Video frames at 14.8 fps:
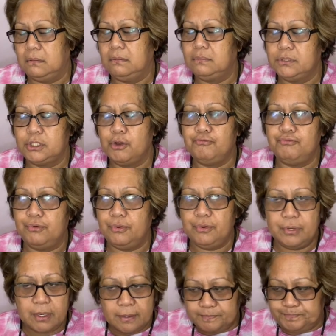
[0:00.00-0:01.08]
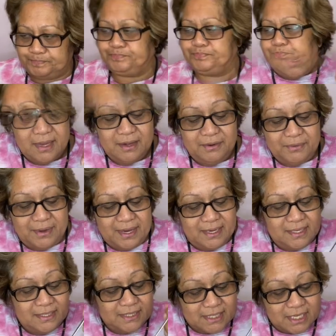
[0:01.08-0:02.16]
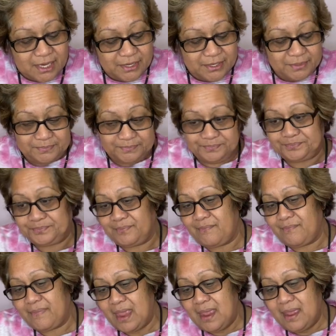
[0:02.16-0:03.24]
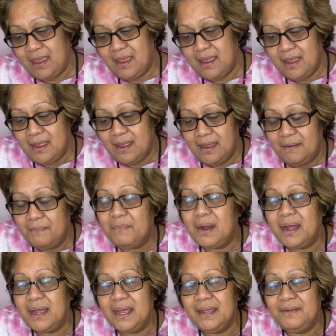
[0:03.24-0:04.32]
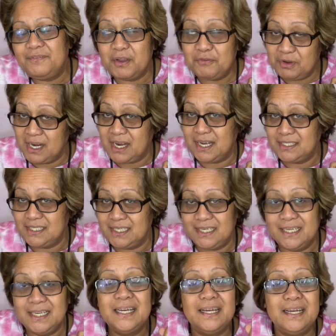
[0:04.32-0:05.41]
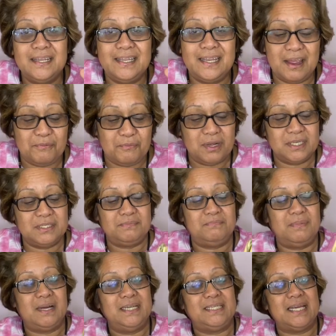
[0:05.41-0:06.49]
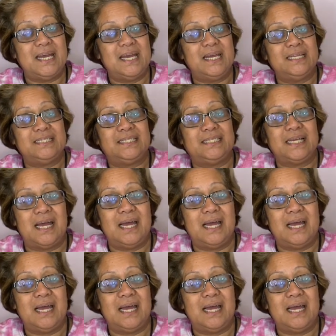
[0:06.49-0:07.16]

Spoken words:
So rude. Yeah, anyway, so my favourite auntie, that was my dad's,